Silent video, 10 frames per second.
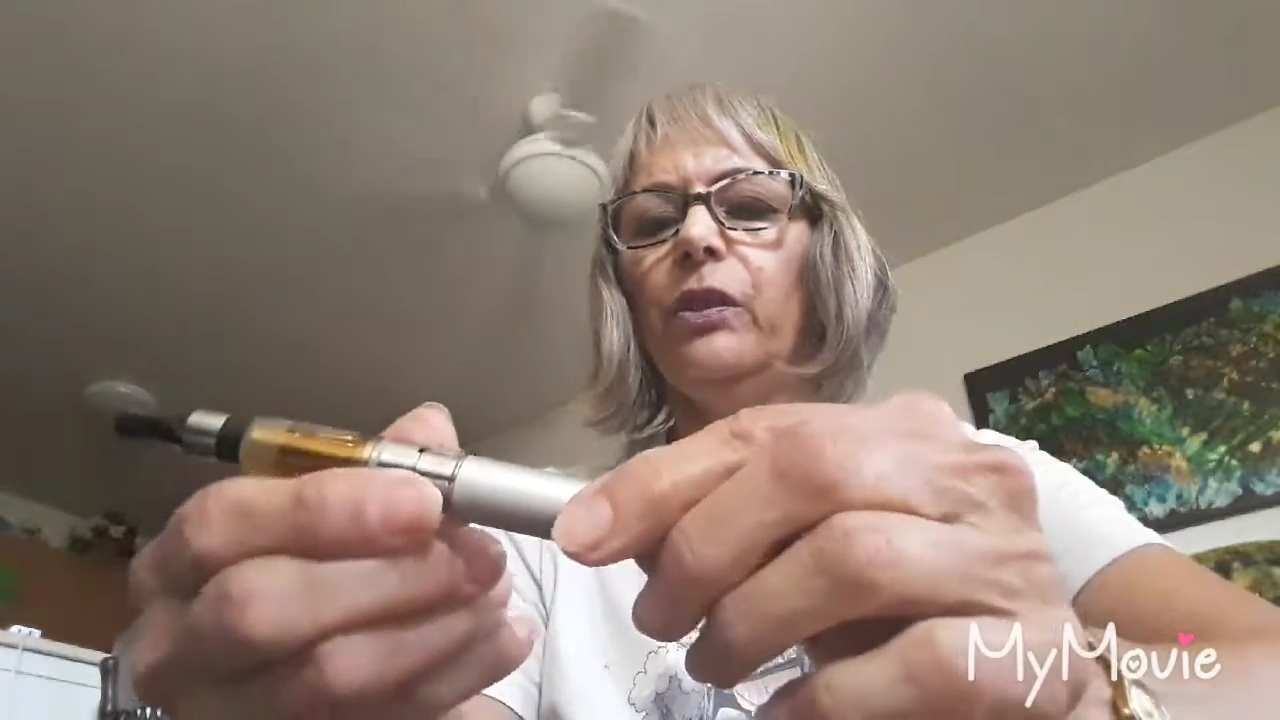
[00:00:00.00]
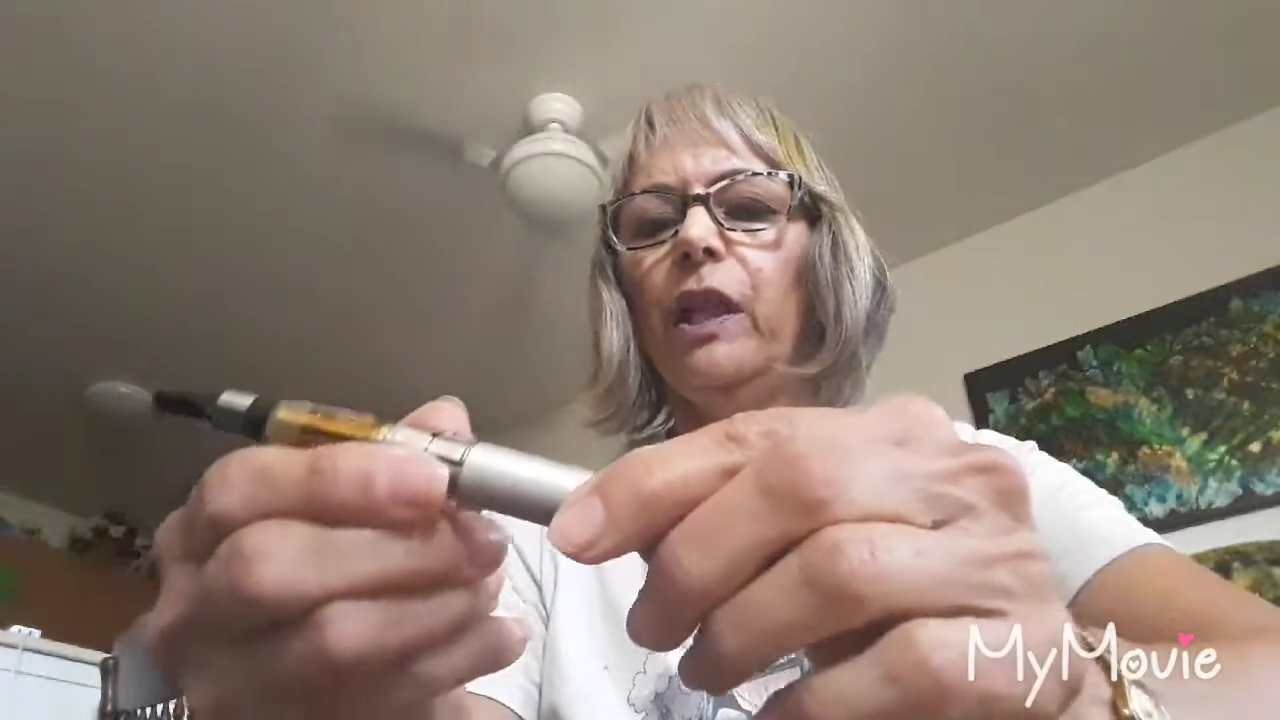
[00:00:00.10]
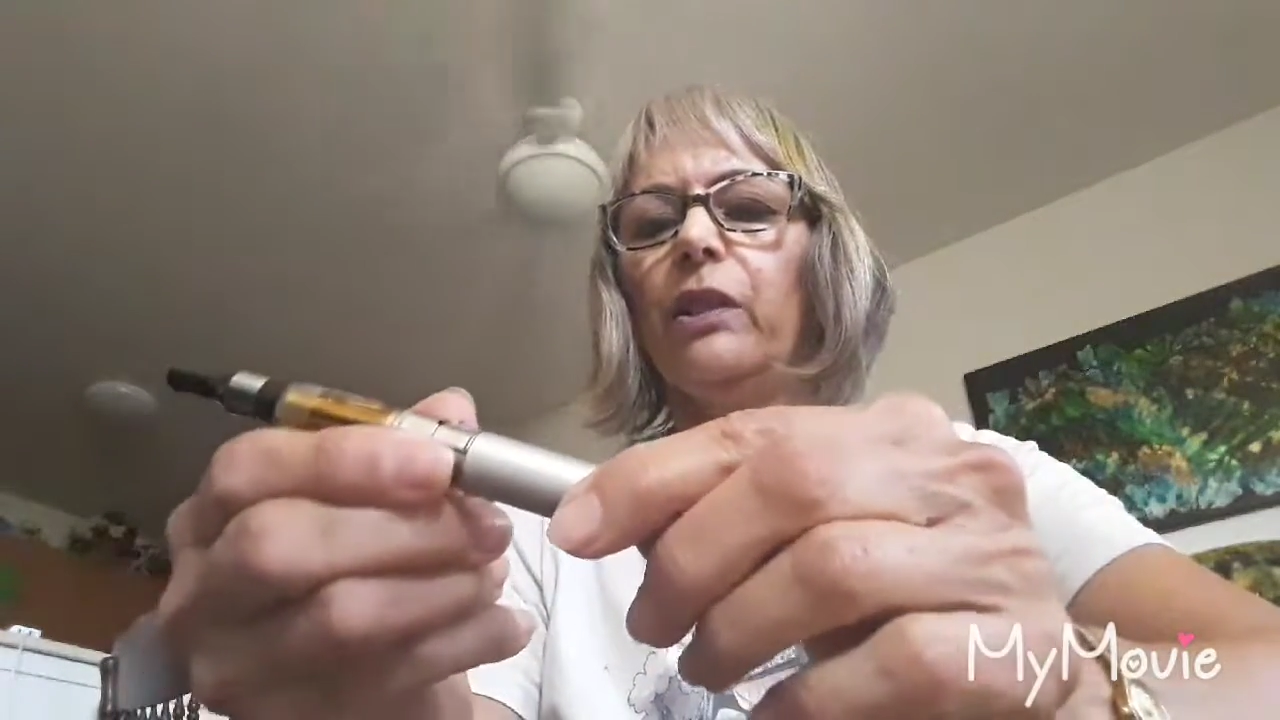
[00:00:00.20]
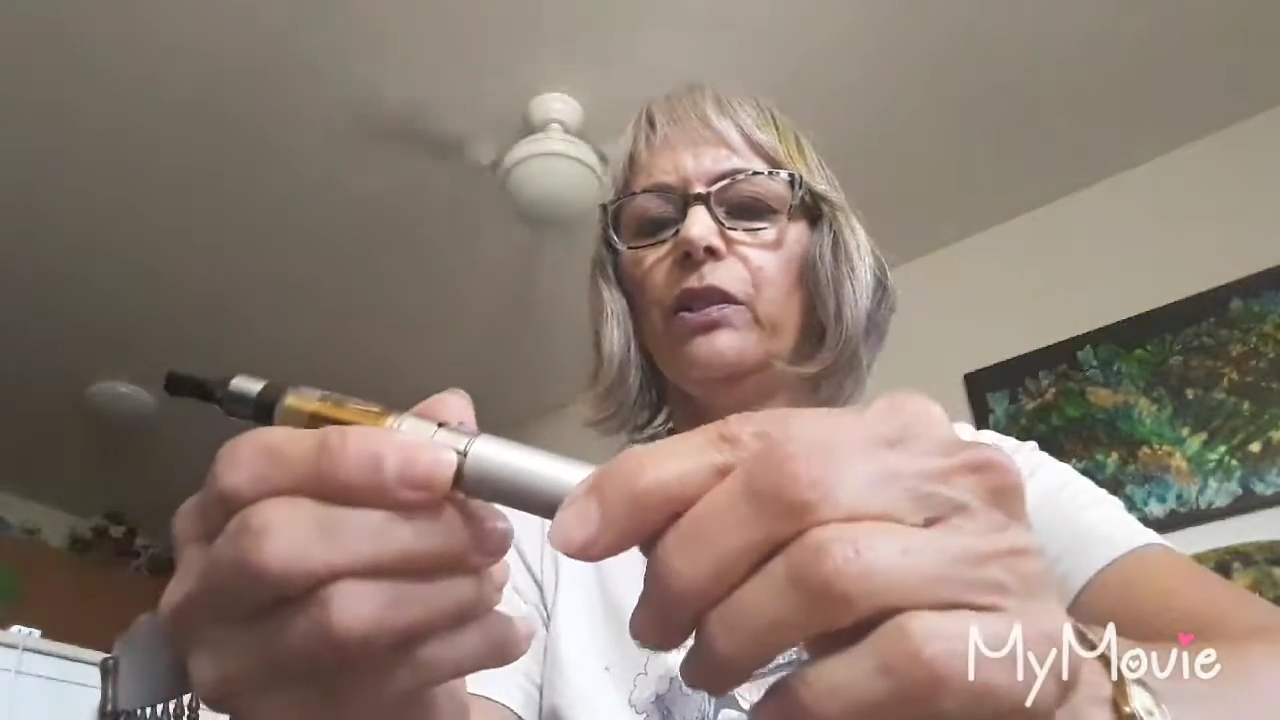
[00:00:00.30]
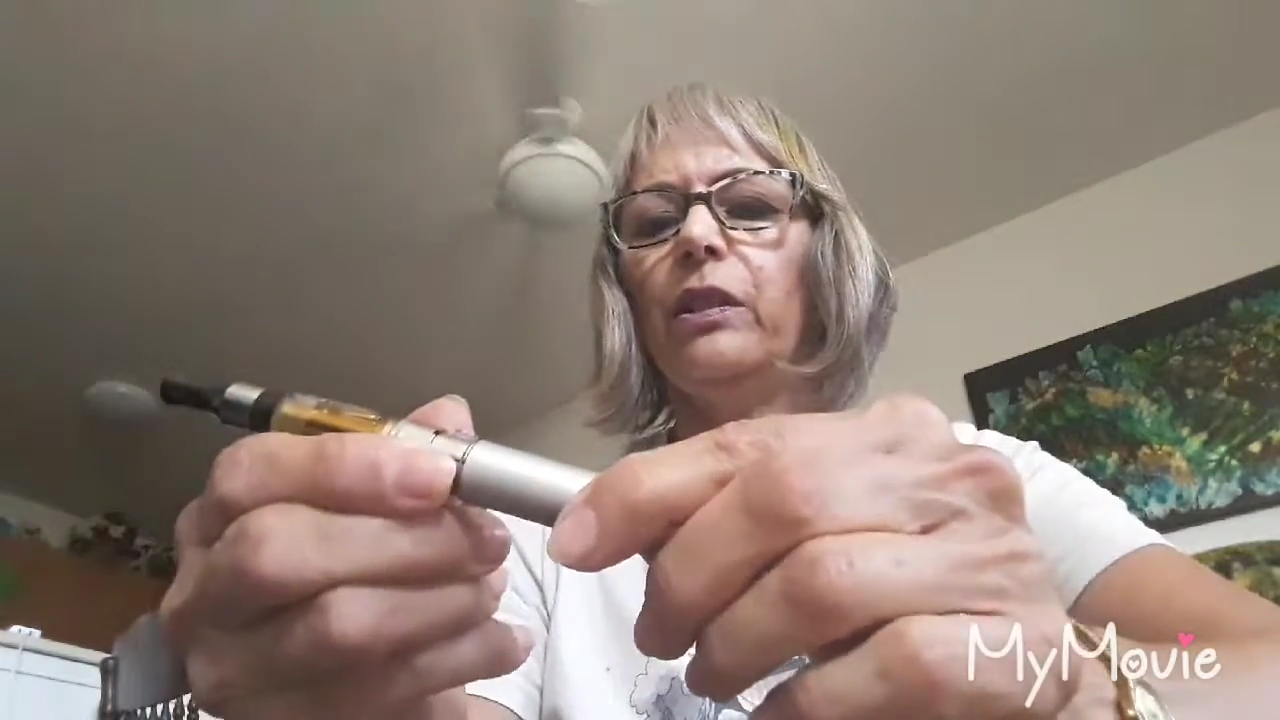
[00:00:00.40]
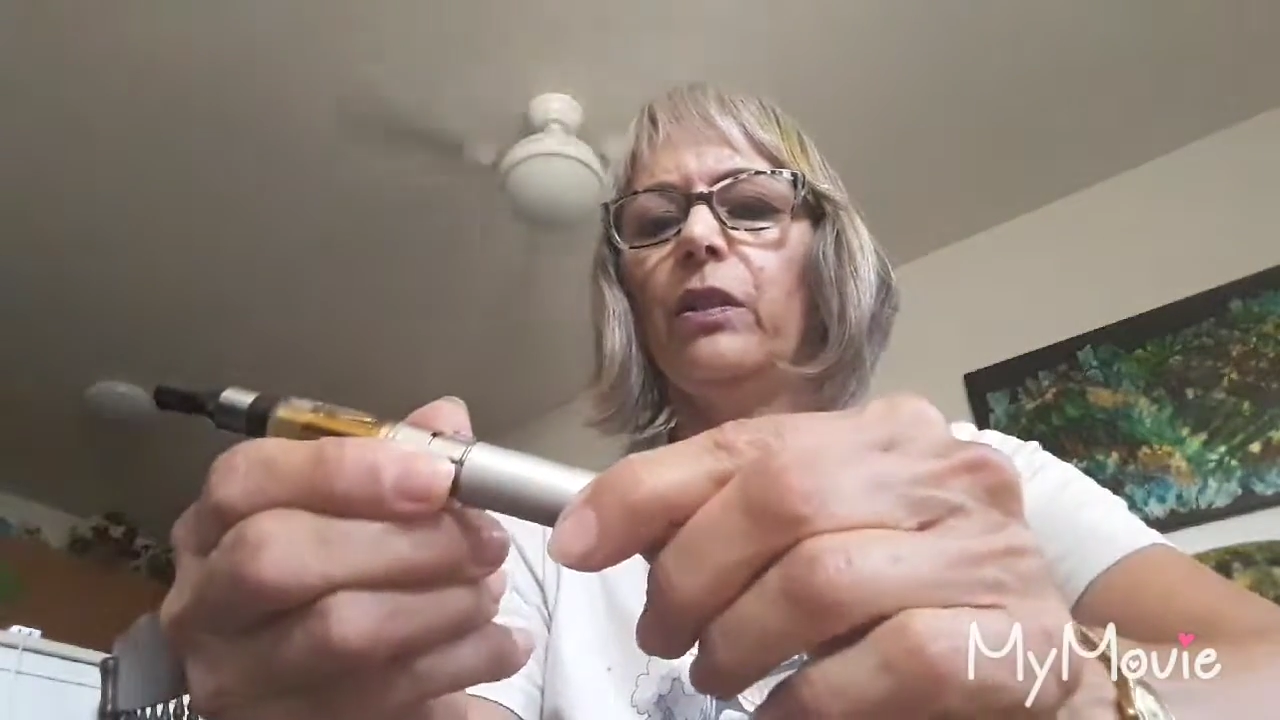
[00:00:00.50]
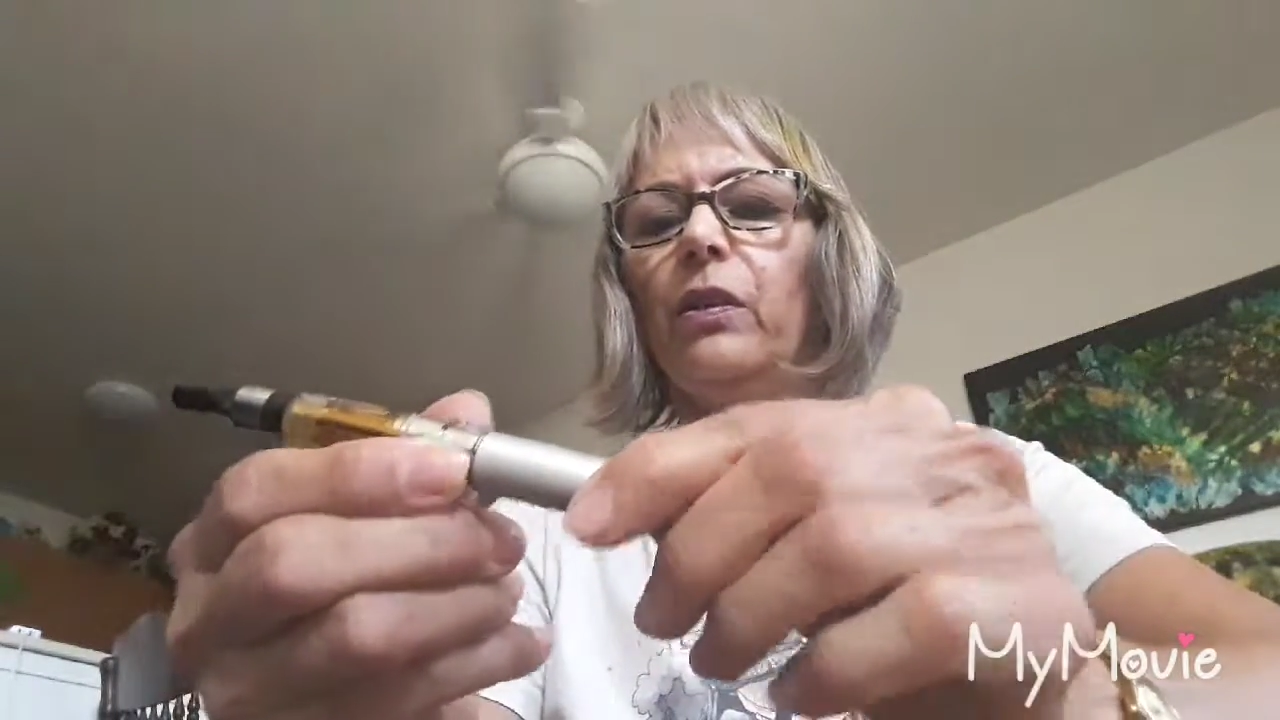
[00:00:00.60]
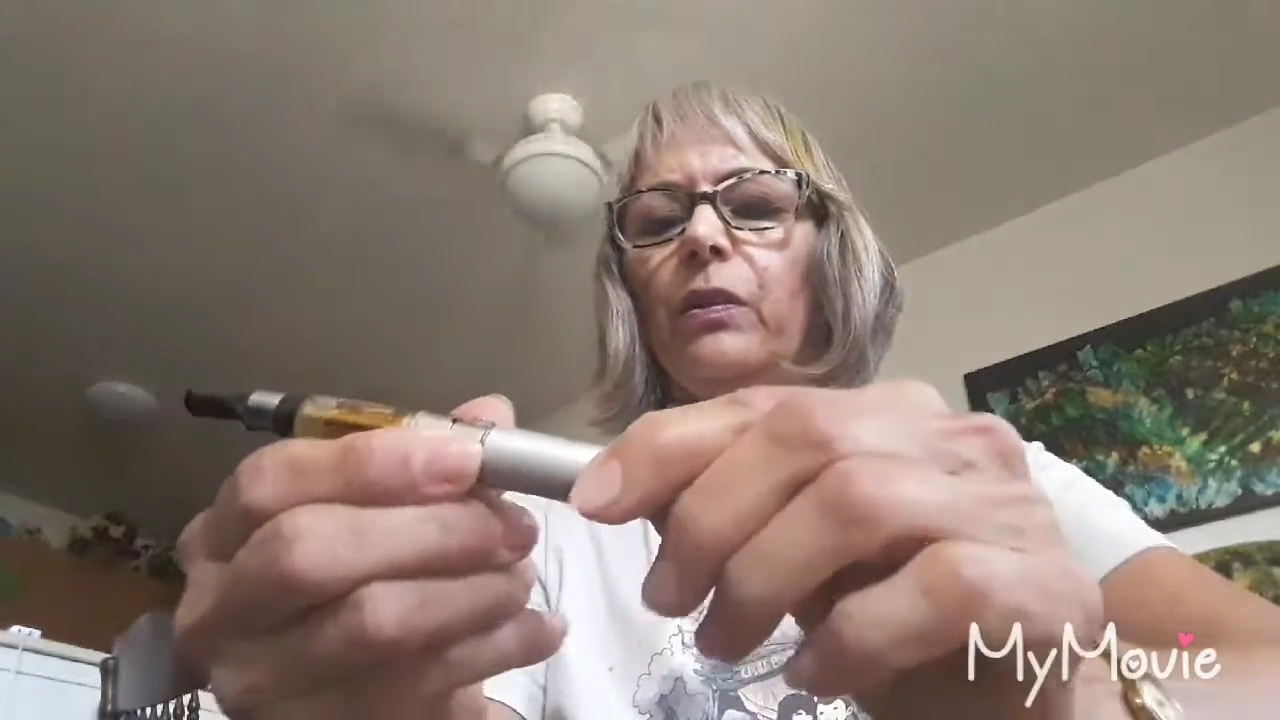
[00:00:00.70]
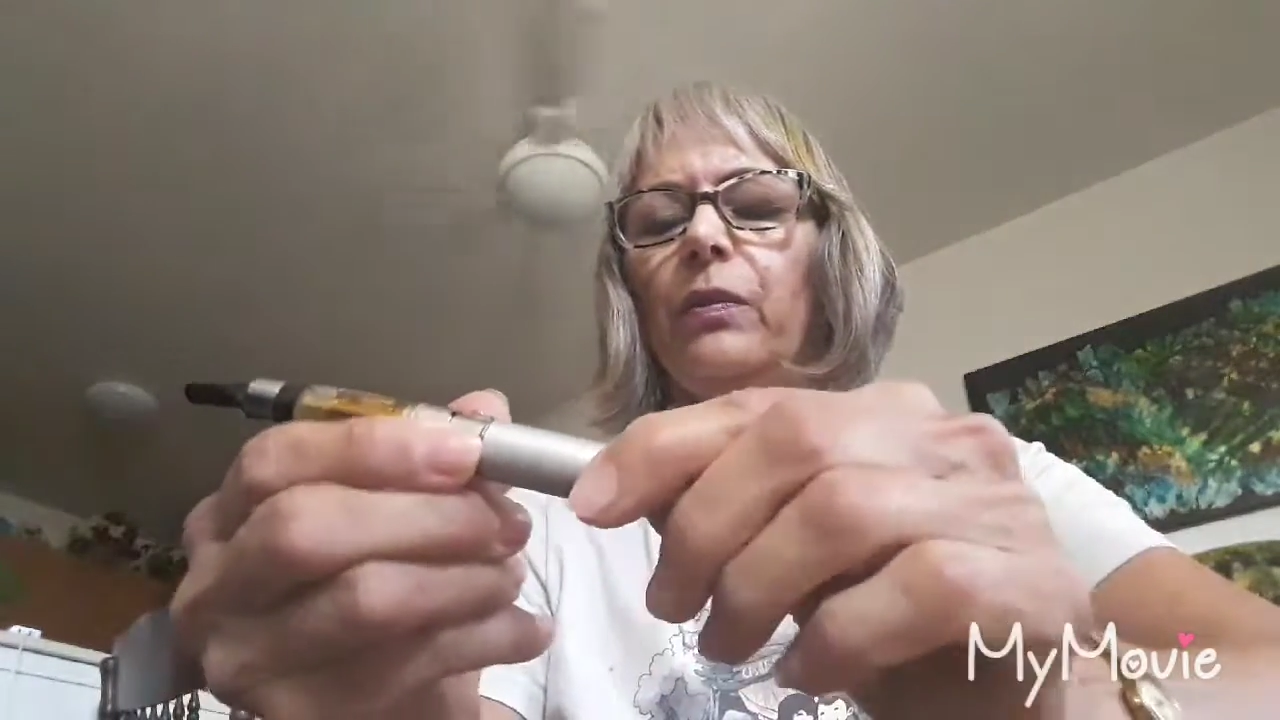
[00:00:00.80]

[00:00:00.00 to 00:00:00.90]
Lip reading: you can actually